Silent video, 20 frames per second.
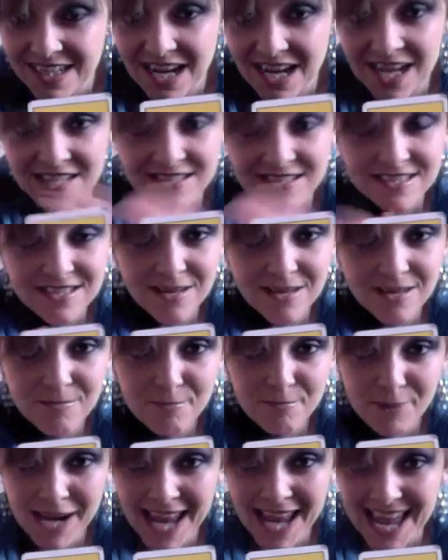at some
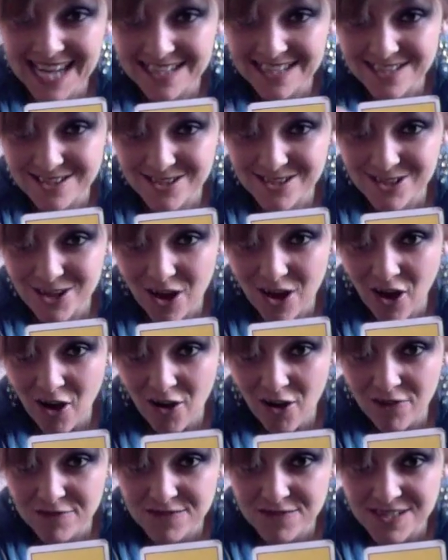place
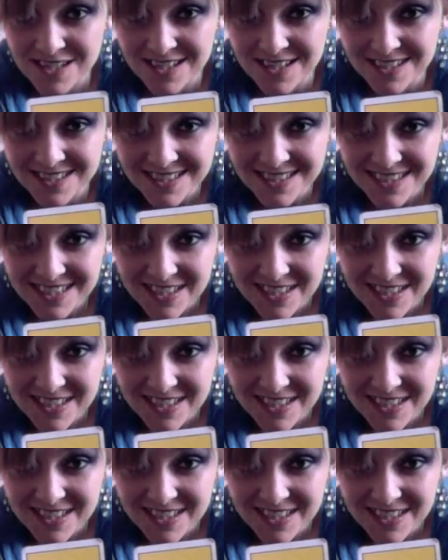after